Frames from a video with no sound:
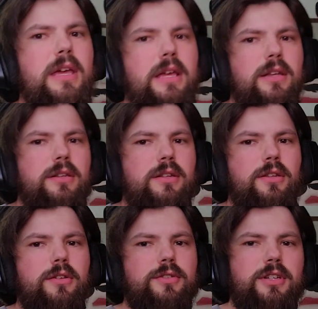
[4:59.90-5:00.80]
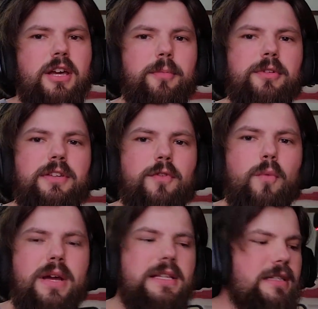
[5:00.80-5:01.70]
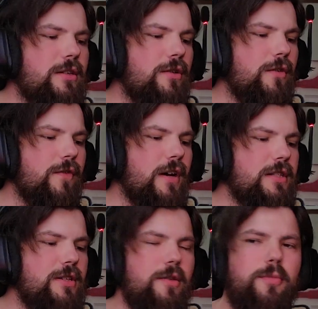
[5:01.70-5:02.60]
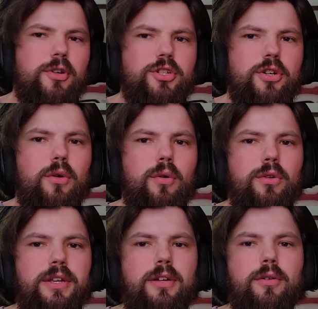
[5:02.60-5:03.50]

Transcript: And there's a couple different ways to do your fonts. You can push and hold